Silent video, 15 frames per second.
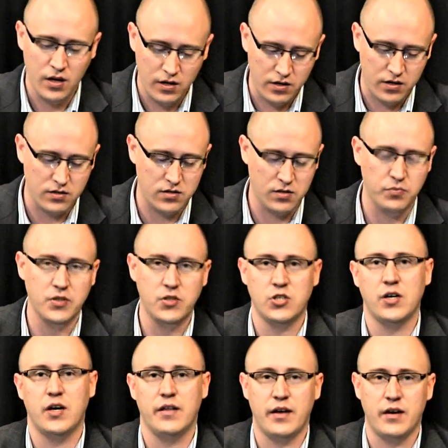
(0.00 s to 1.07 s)
You can simply
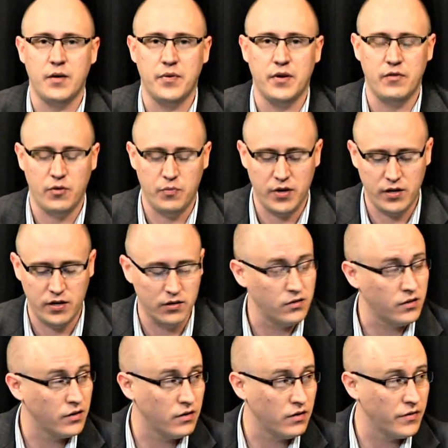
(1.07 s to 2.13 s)
share that up and everybody can
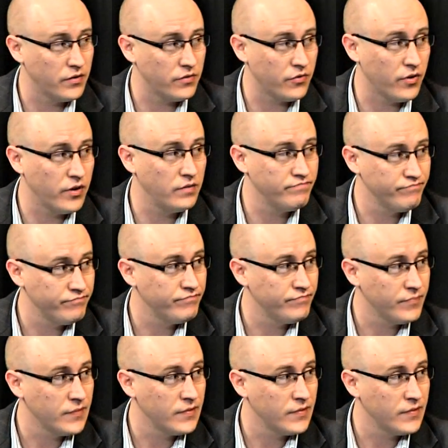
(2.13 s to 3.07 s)
look at it on their screen. That's